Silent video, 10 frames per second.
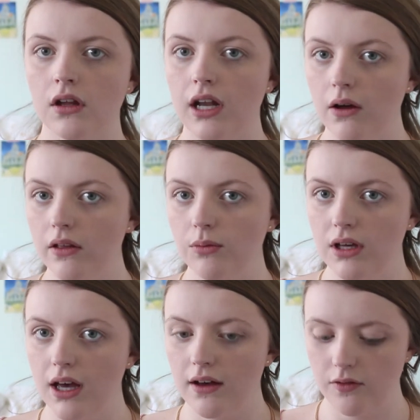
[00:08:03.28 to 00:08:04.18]
Now that
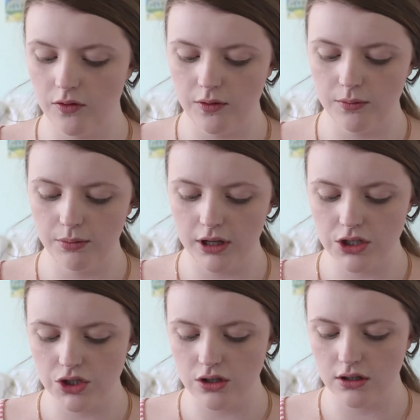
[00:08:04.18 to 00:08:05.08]
we have
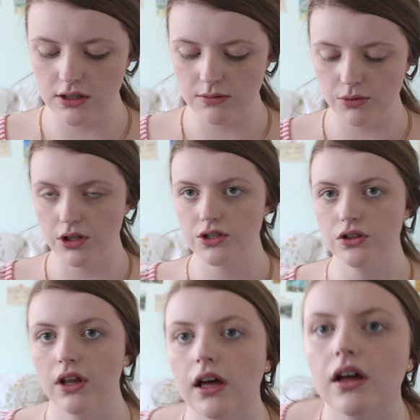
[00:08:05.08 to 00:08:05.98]
blushed on some
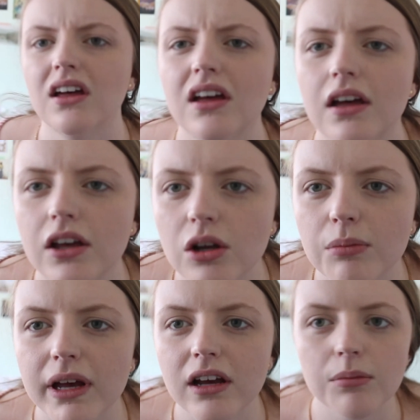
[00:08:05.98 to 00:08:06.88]
bronzer that you
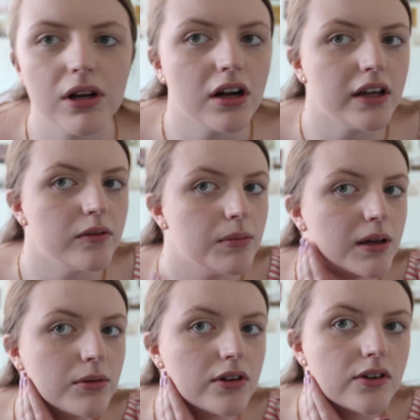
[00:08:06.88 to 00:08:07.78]
may or may not even be
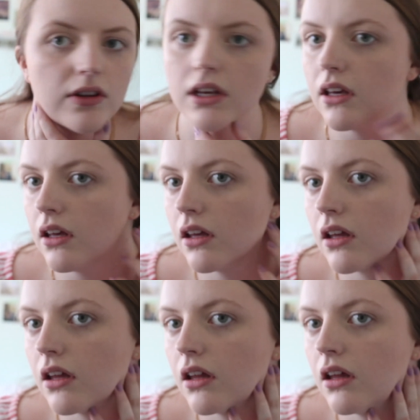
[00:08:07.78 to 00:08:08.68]
able to see.
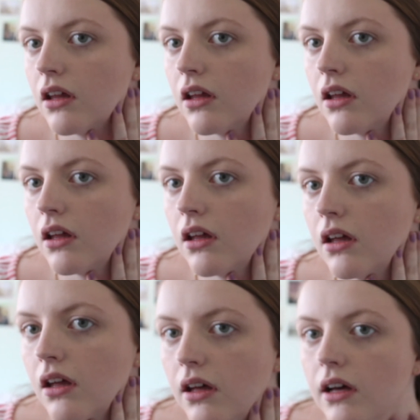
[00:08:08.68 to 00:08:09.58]

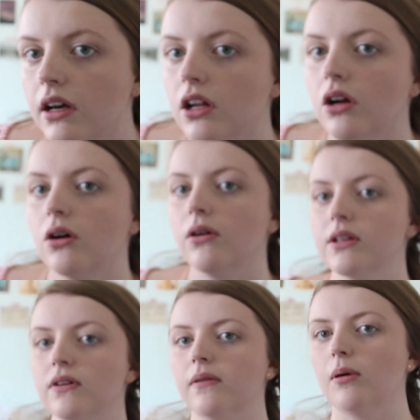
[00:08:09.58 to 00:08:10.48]
You know, I
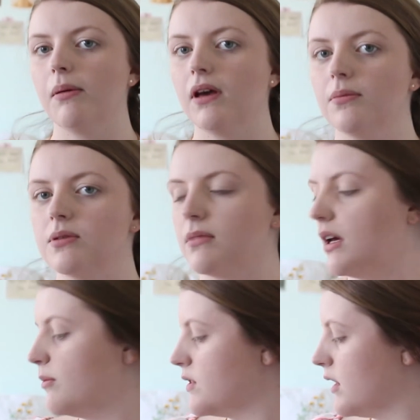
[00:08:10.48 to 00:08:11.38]
was thinking about makeup
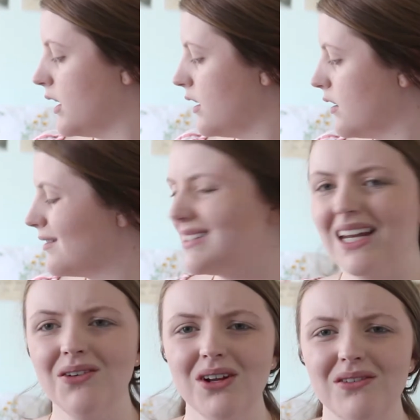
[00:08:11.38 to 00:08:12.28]
sometimes. It's like, does
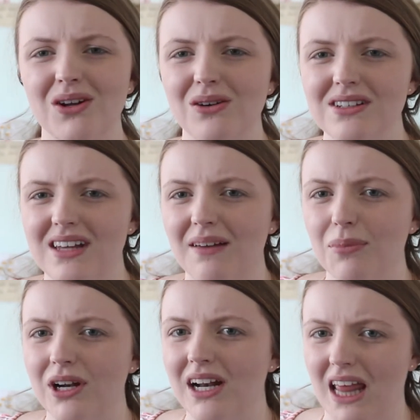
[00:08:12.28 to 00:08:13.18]
anyone even notice I
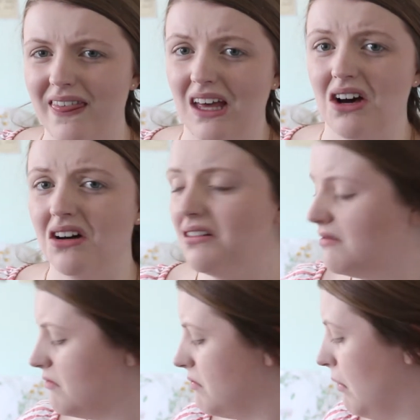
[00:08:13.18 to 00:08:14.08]
put anything on?
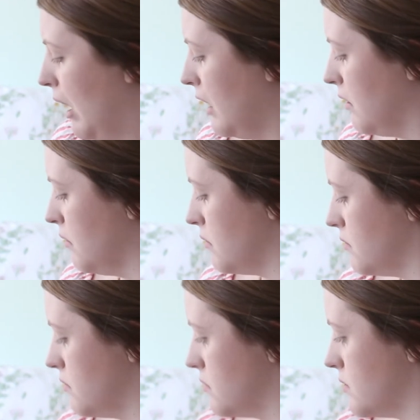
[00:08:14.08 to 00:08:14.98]
I don't.
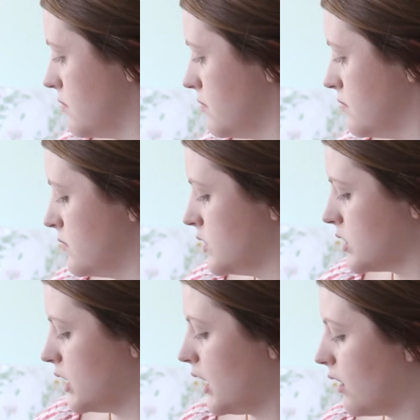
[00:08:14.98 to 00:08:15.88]

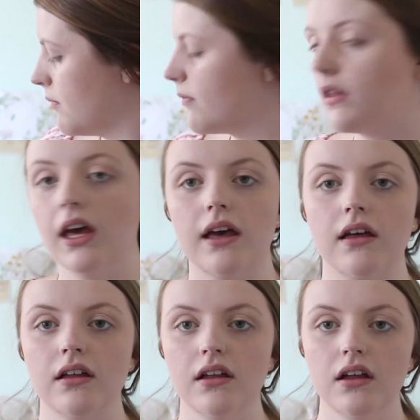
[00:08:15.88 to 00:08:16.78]
Just kidding. Okay,
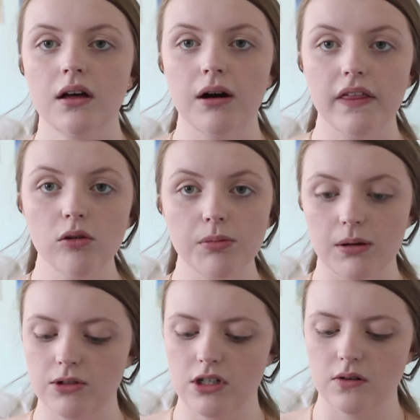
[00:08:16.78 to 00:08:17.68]
I think we'll be
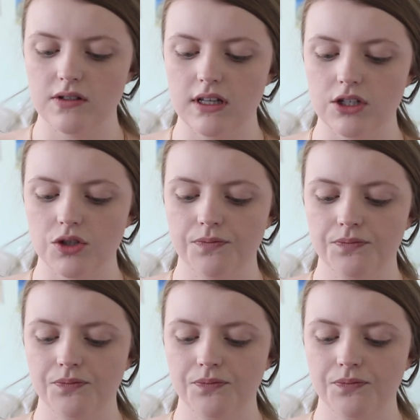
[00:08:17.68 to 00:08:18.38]
able to notice this.